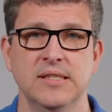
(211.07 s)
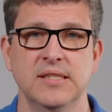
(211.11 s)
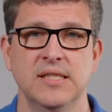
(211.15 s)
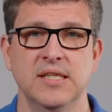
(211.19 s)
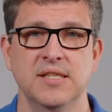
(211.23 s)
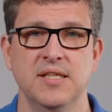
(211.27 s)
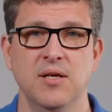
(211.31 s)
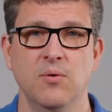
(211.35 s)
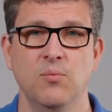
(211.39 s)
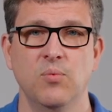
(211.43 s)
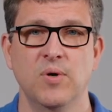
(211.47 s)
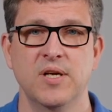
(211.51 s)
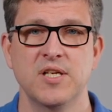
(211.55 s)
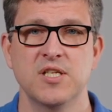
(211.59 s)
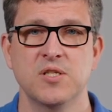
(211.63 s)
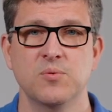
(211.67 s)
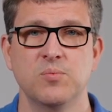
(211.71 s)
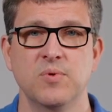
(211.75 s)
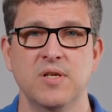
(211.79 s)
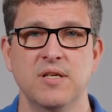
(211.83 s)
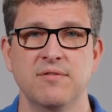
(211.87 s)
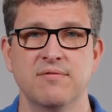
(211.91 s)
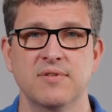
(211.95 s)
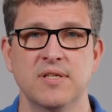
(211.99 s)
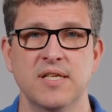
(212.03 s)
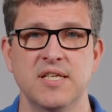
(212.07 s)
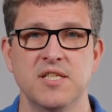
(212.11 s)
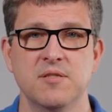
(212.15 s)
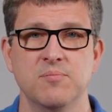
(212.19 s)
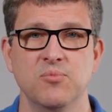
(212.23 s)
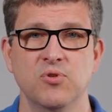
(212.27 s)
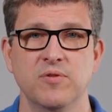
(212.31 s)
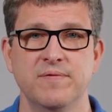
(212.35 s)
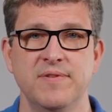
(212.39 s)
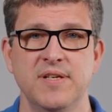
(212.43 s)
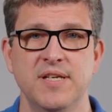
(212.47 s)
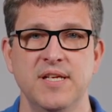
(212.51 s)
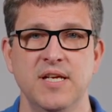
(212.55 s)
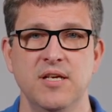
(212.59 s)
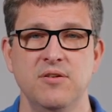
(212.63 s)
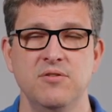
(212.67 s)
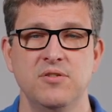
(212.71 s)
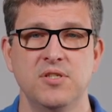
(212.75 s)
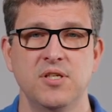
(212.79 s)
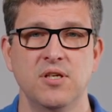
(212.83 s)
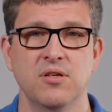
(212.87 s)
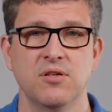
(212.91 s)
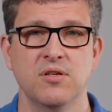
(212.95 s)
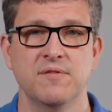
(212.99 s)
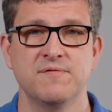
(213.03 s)
And then once we release more
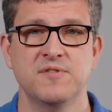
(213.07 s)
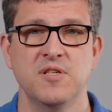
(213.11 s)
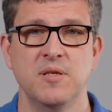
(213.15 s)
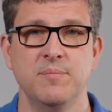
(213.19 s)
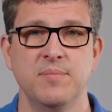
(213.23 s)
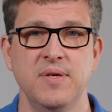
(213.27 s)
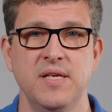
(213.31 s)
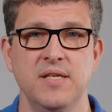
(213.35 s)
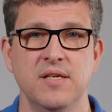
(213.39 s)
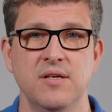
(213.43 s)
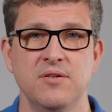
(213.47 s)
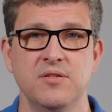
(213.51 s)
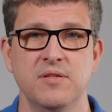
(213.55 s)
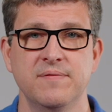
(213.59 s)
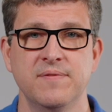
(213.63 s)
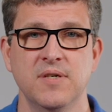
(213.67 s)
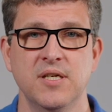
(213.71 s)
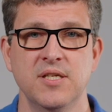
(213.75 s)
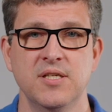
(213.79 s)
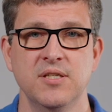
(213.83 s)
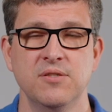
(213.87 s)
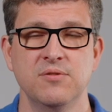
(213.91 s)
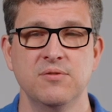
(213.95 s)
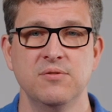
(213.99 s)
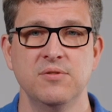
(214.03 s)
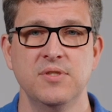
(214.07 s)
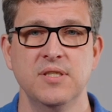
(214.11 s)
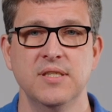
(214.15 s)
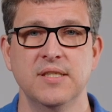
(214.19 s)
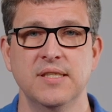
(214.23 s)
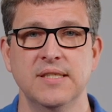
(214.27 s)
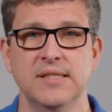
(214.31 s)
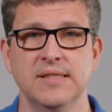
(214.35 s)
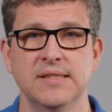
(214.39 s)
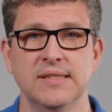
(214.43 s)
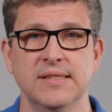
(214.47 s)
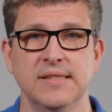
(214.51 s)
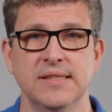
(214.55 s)
videos, you'll obviously be notified accordingly.